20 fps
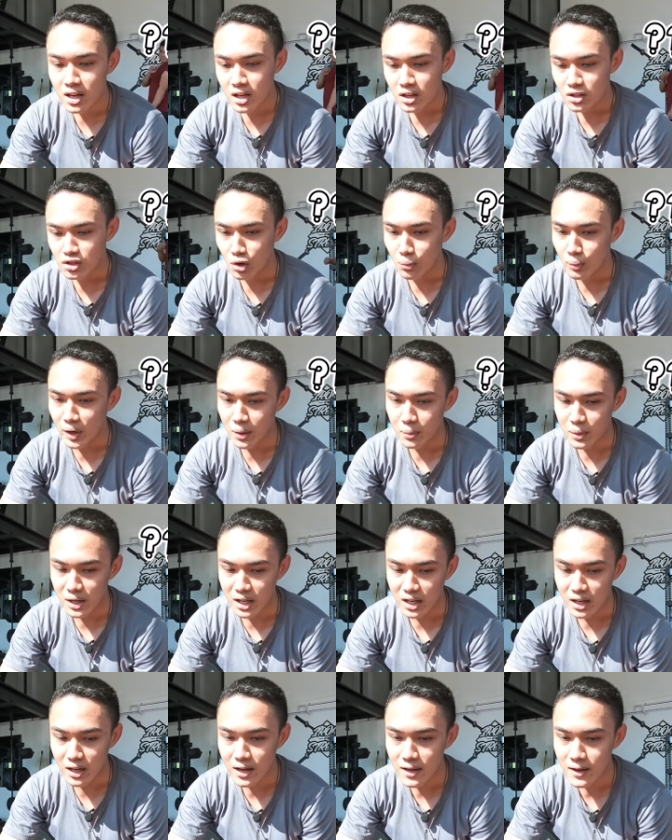So
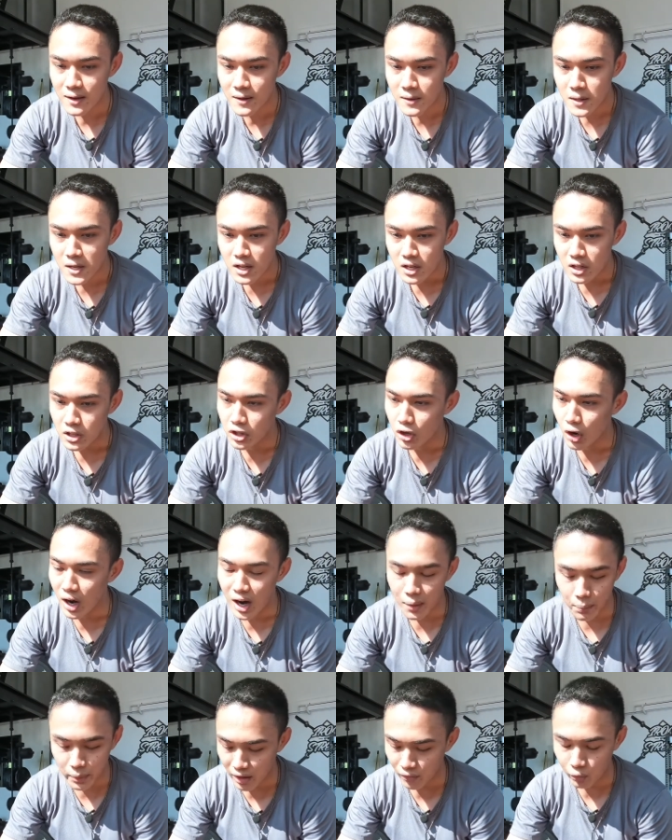maybe, you know,
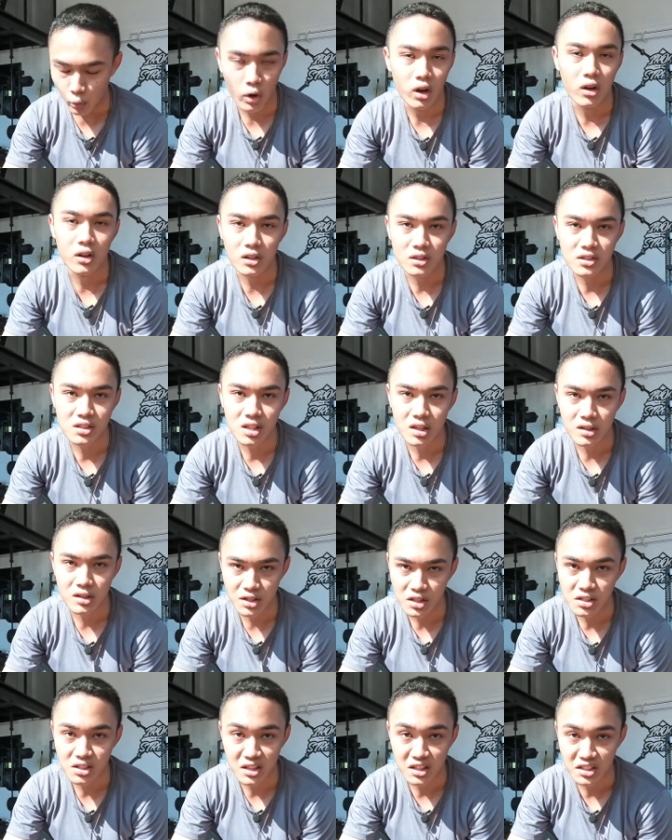IPF Worlds,
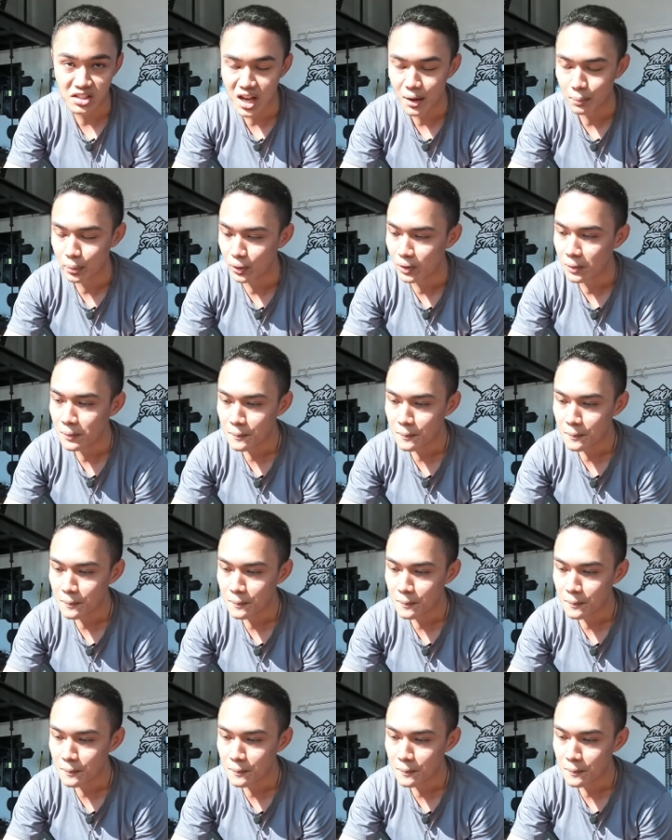just an example.